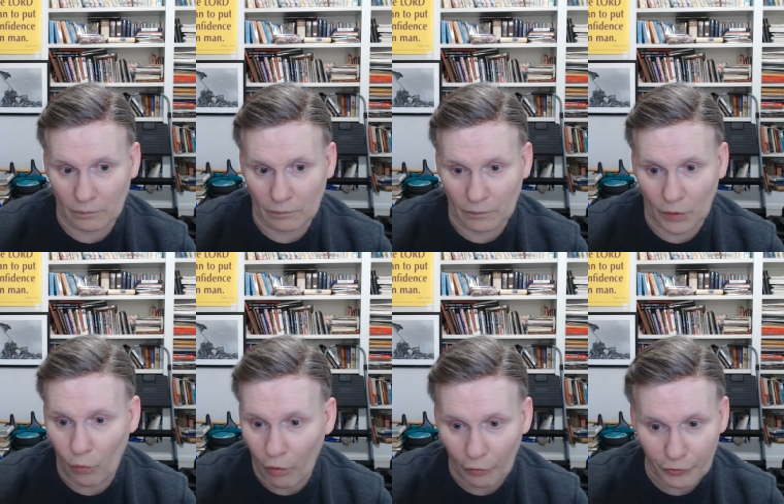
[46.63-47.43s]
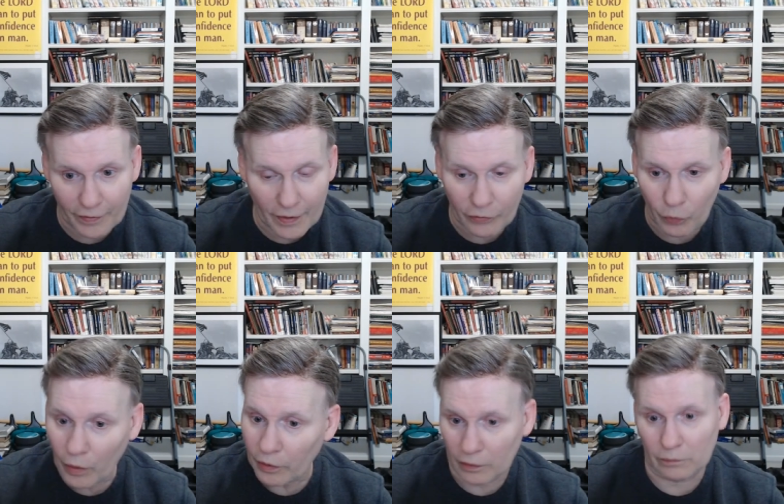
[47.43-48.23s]
You know who else said this?
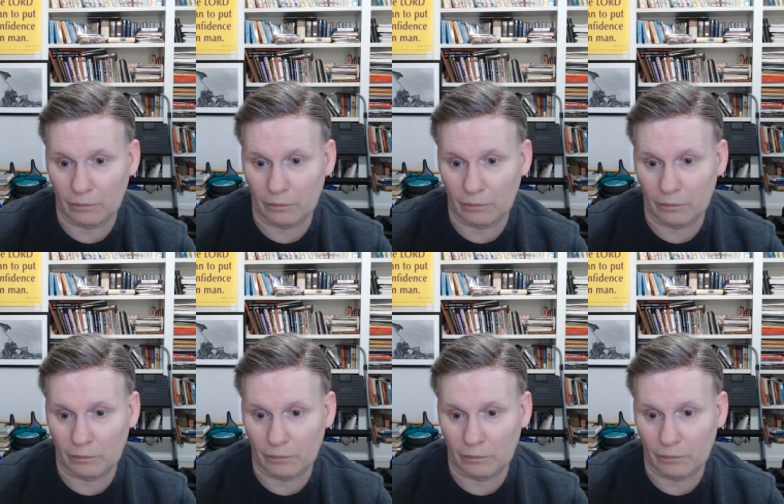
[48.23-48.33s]
Wilkin.